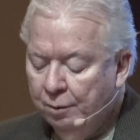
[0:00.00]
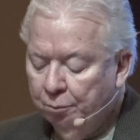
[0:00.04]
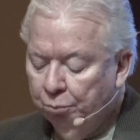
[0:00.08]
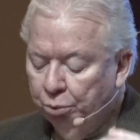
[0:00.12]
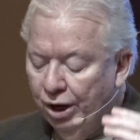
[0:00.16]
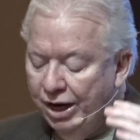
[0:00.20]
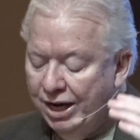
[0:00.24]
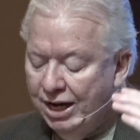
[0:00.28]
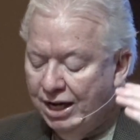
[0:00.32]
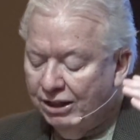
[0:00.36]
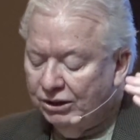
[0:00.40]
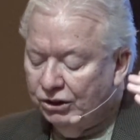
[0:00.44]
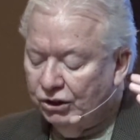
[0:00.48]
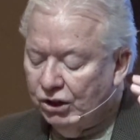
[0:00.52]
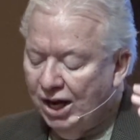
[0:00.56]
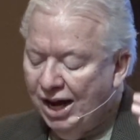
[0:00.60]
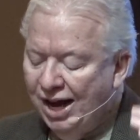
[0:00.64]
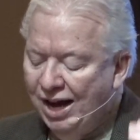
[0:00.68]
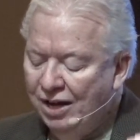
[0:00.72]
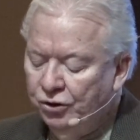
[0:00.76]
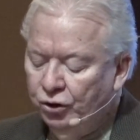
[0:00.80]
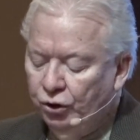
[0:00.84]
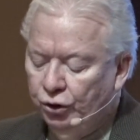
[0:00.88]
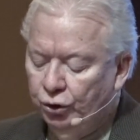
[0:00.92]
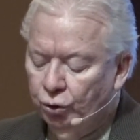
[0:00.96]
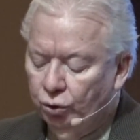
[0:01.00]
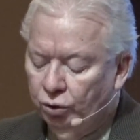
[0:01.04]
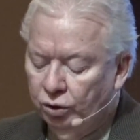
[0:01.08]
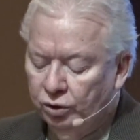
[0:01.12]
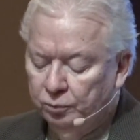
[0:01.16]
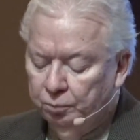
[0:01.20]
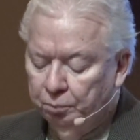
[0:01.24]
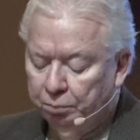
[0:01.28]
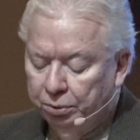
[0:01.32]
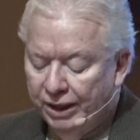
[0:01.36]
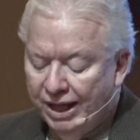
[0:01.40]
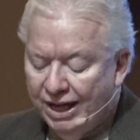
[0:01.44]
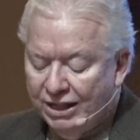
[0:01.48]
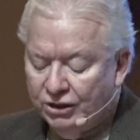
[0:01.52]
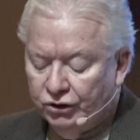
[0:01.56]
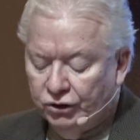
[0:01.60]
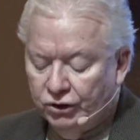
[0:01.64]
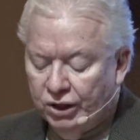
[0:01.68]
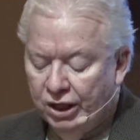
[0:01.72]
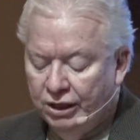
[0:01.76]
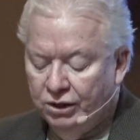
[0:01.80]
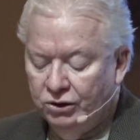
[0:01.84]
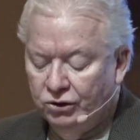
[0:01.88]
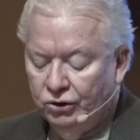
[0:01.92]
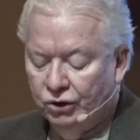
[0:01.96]
bring us untold
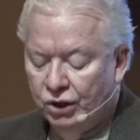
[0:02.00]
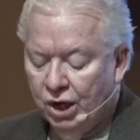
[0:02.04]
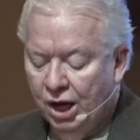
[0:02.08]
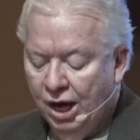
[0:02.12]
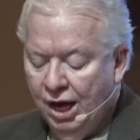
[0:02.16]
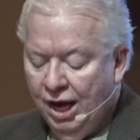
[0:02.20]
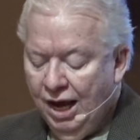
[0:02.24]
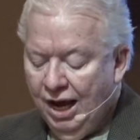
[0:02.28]
blessings